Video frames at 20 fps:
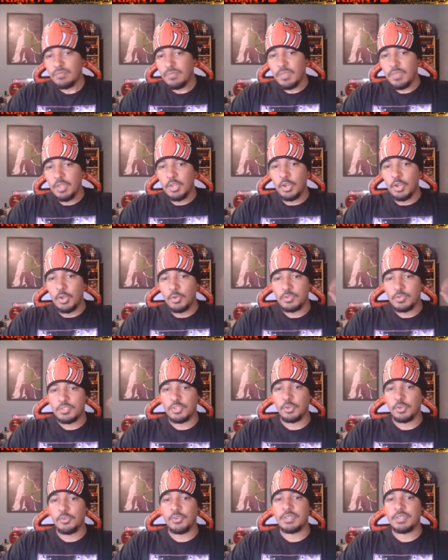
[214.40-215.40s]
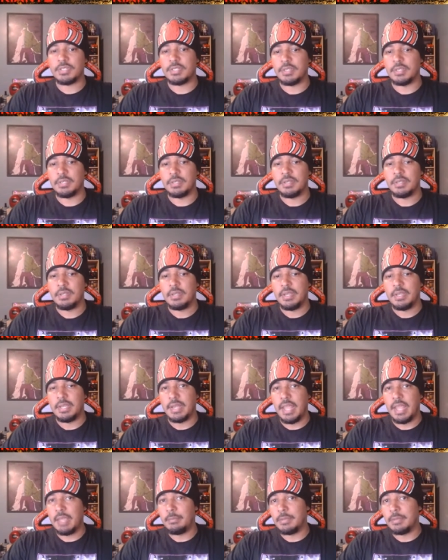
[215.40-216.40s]
you know Sir Criston and
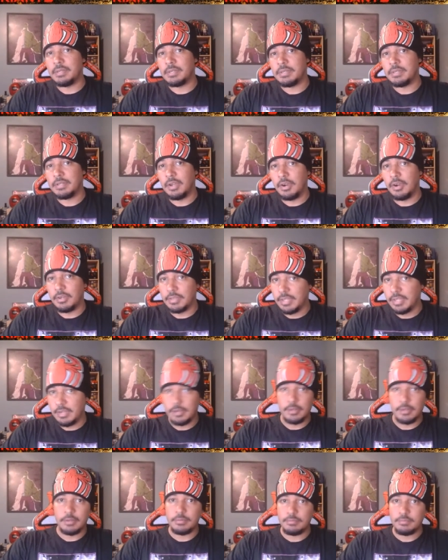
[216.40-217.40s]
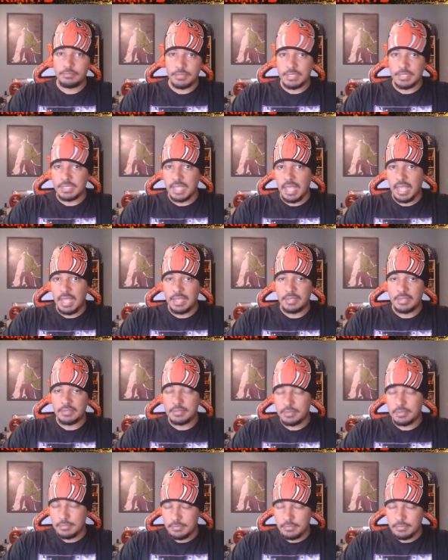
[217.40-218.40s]
Aemond are they're
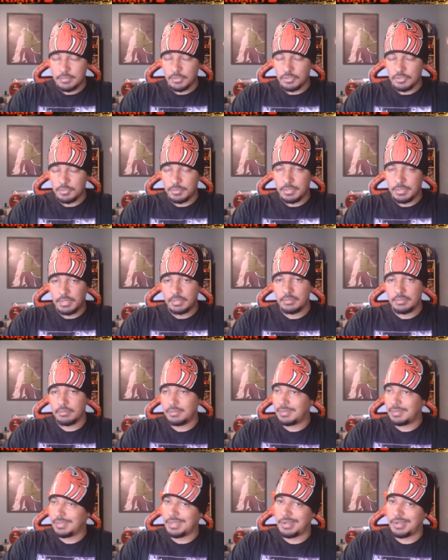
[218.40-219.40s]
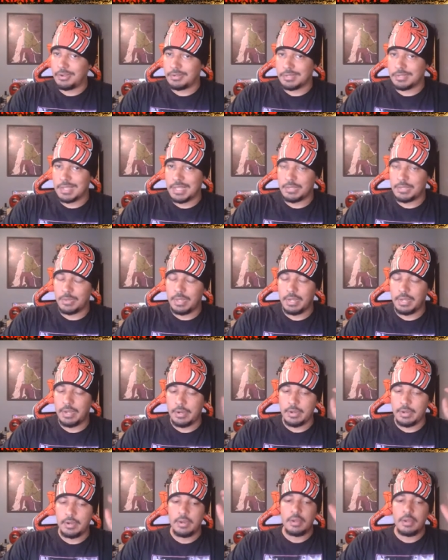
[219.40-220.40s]
disguised, so to speak, kind of hard disguised white
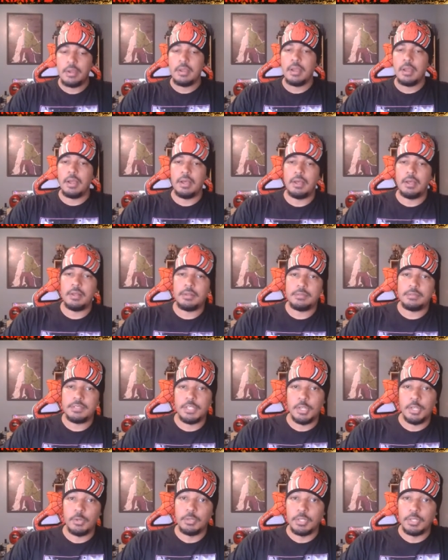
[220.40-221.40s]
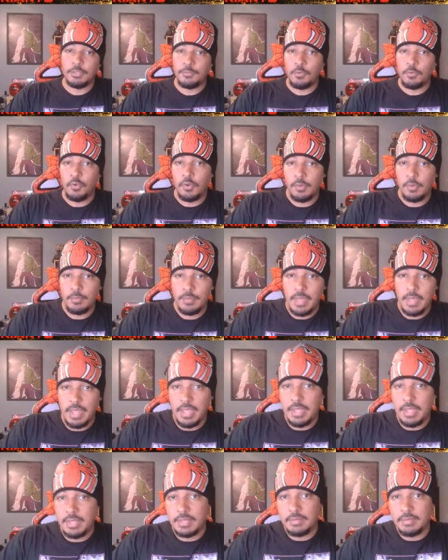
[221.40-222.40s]
hair, uh, to go look for him
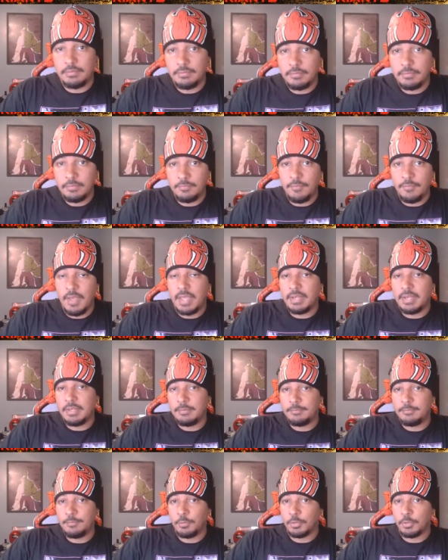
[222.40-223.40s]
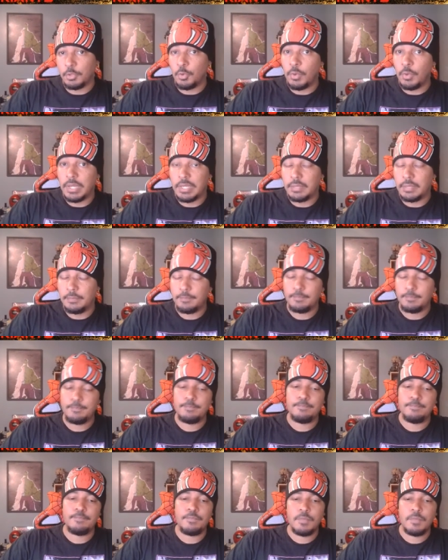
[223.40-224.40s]
and find him for the queen.
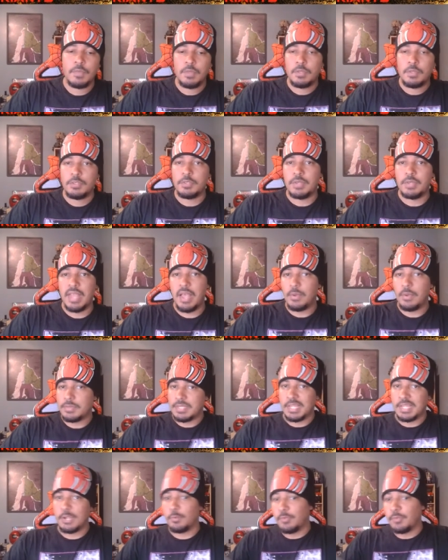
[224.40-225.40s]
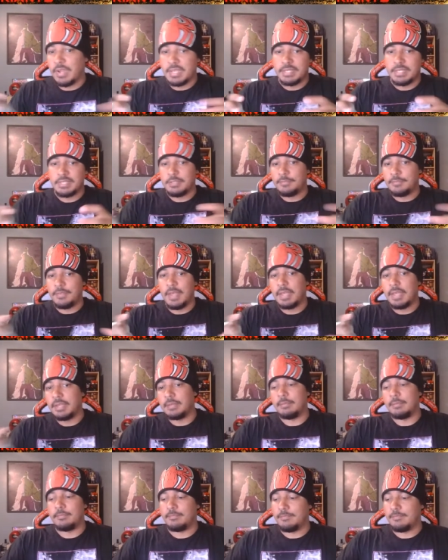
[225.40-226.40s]
So now it's like a race to find
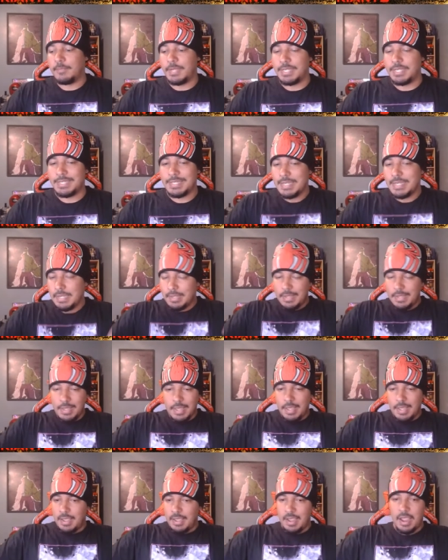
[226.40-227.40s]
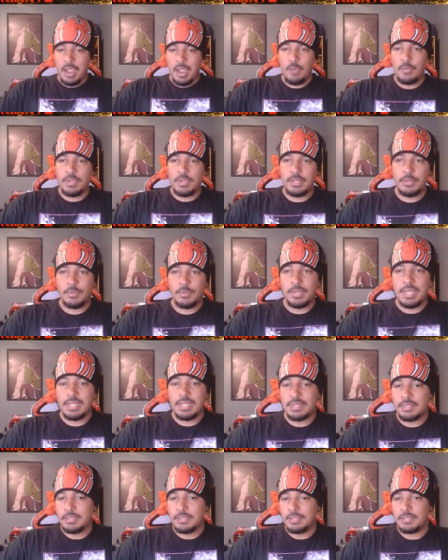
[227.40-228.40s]
him, which I really don't
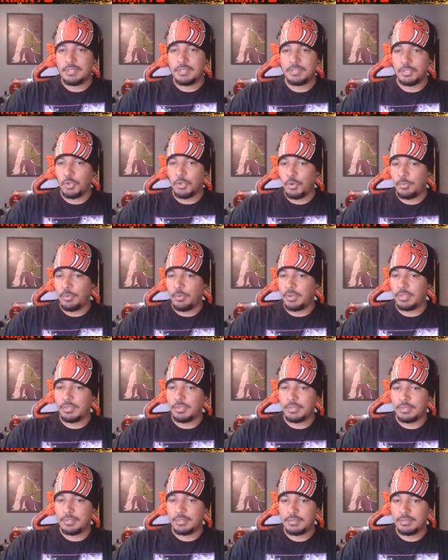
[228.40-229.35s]
get the the whole point of the